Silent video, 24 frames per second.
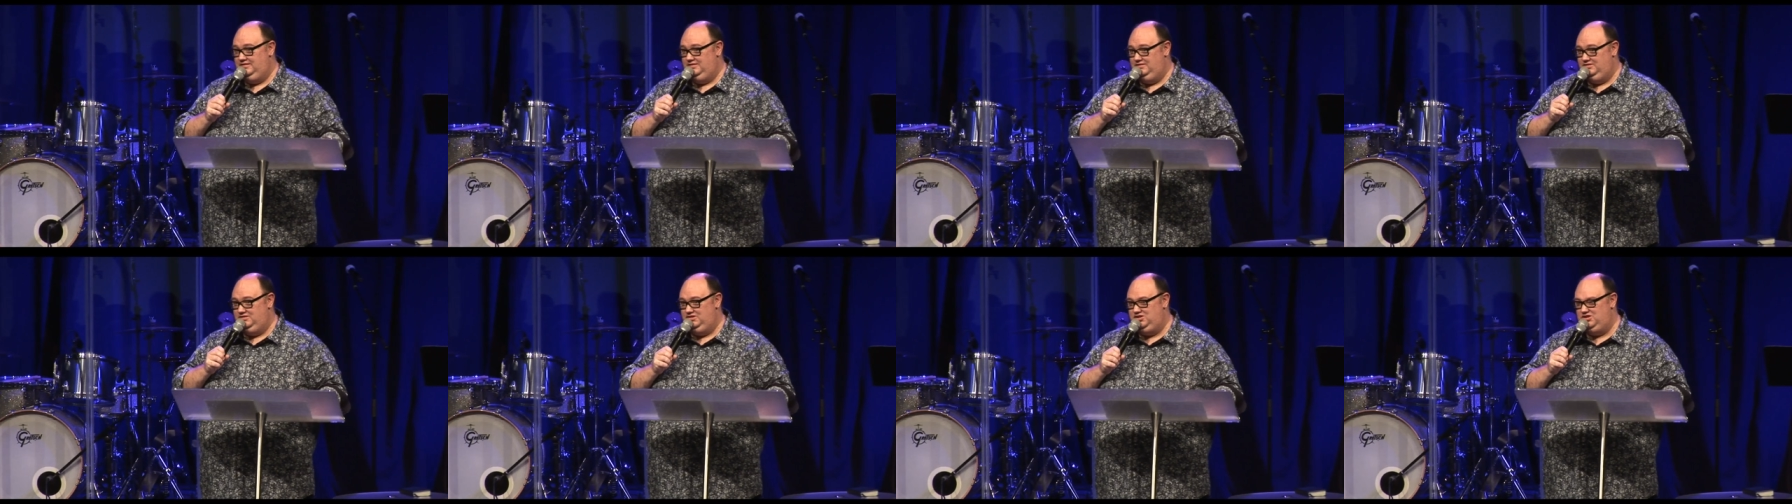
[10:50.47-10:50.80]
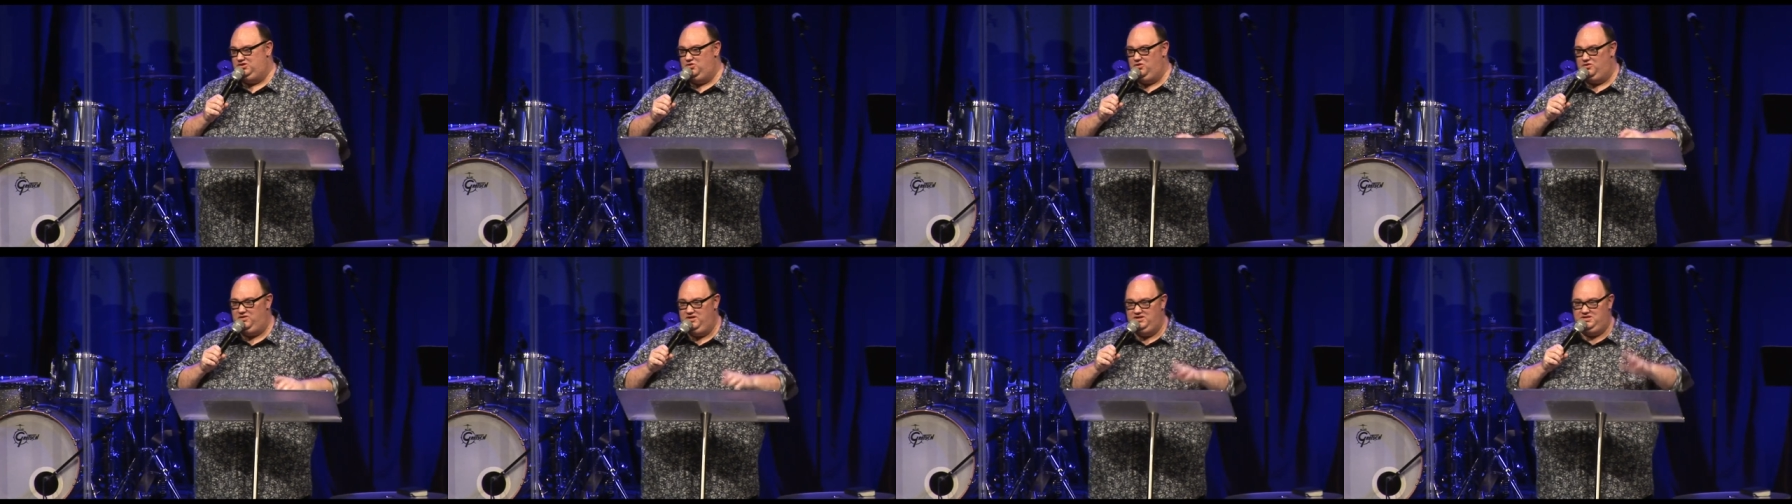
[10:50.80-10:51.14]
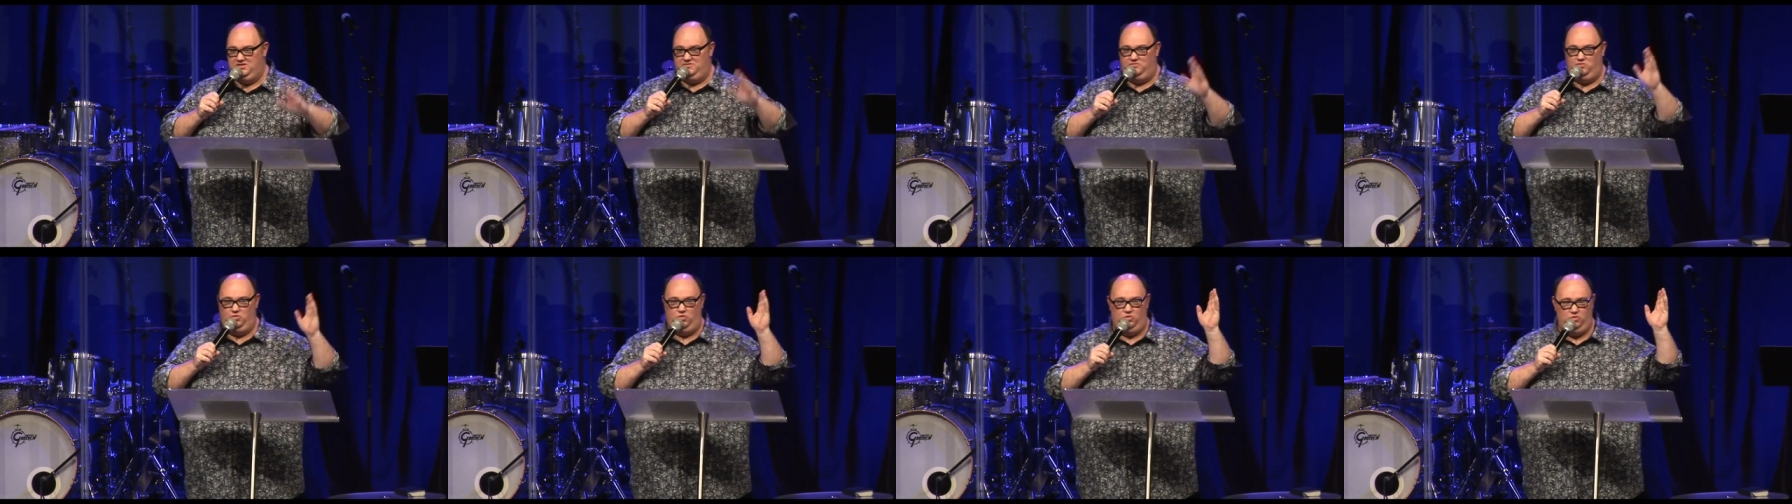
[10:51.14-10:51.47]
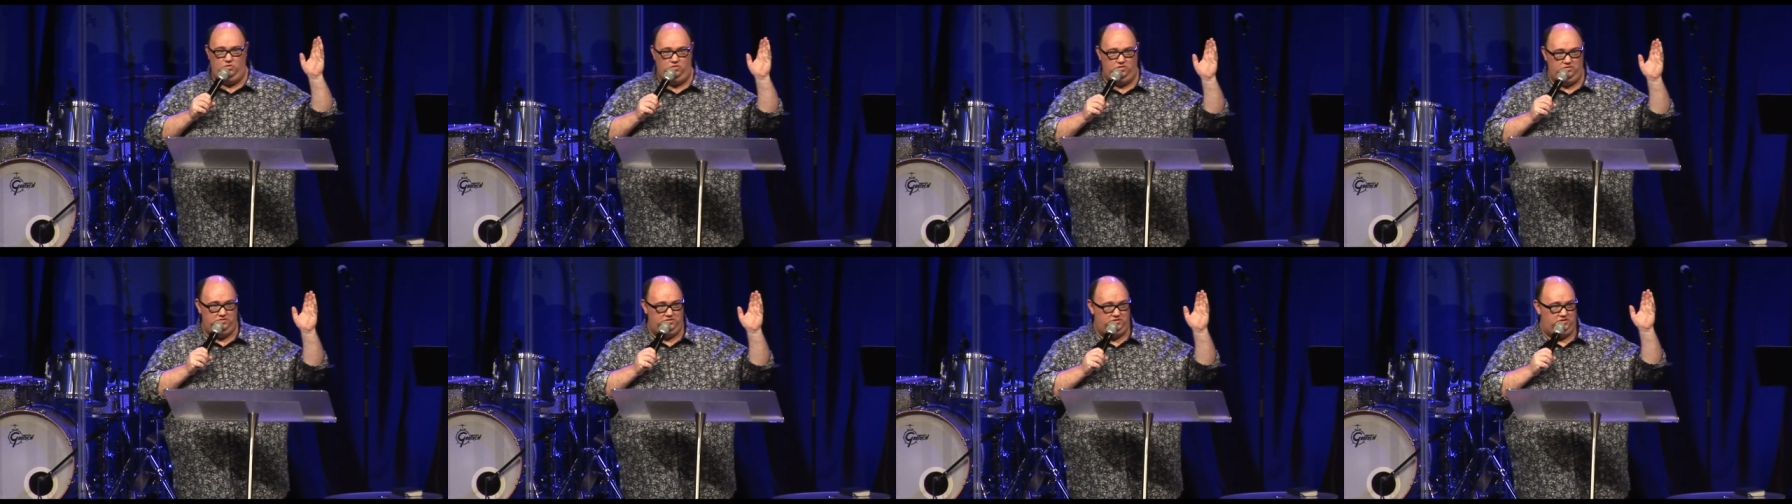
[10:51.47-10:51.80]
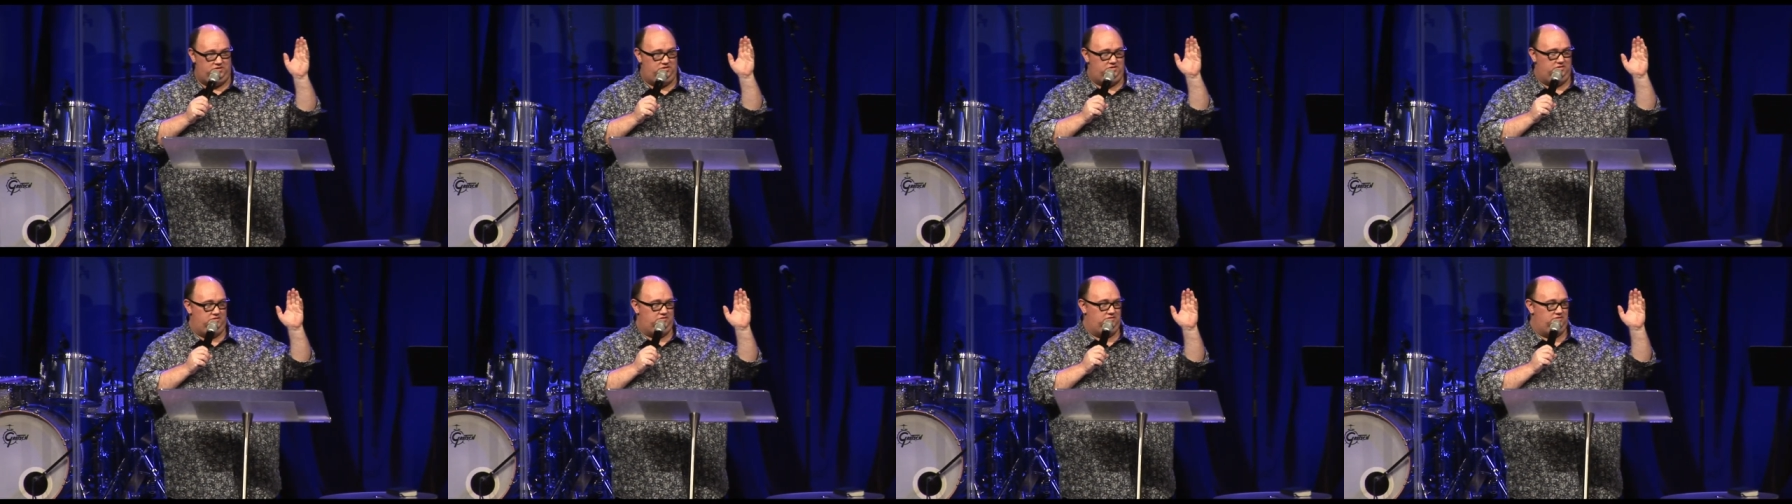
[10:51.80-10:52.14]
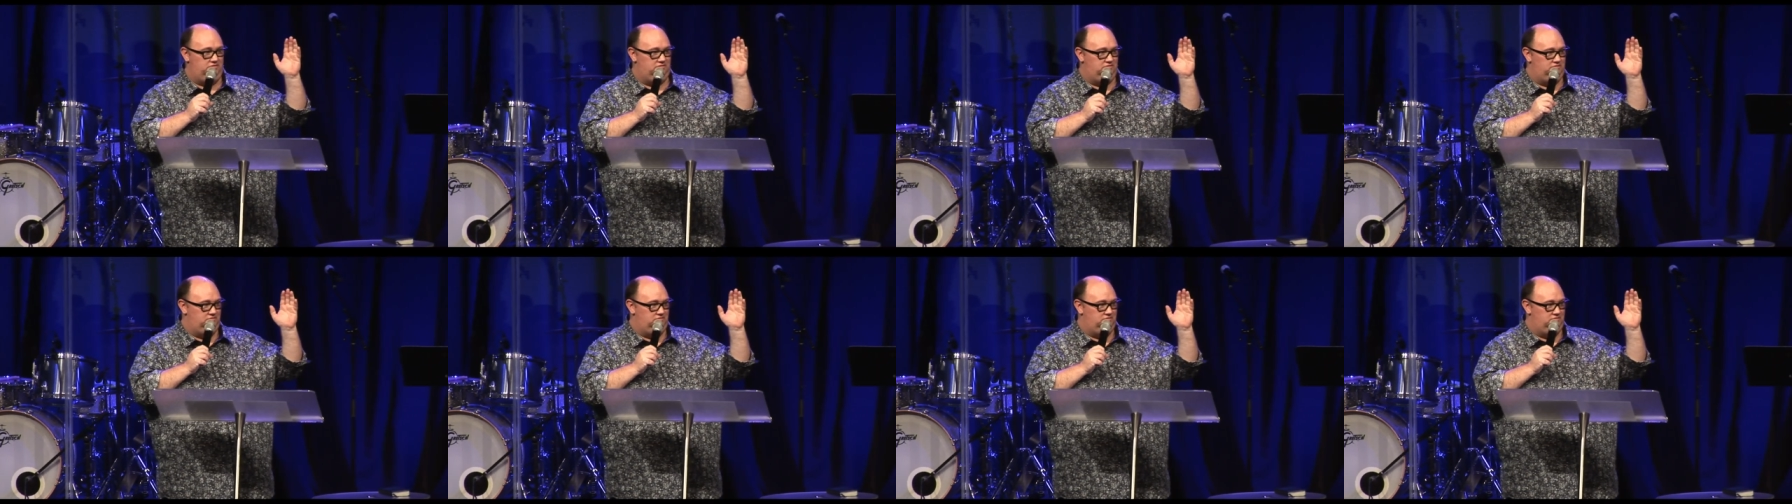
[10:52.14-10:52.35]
stories of wars,